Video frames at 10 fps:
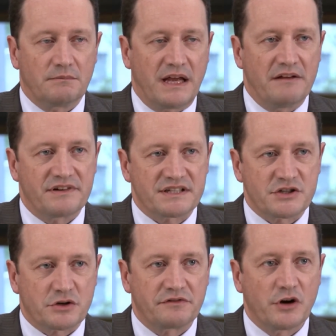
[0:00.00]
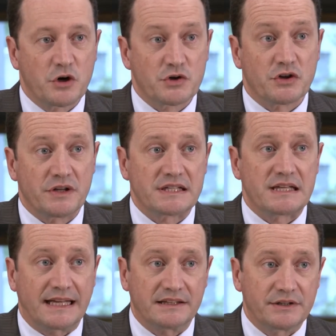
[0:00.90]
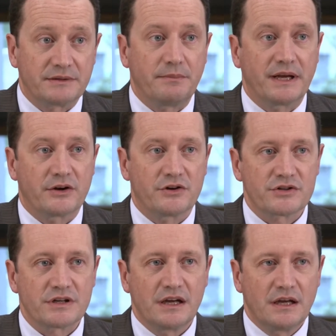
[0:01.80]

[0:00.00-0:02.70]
emphasis or focus on this latter, because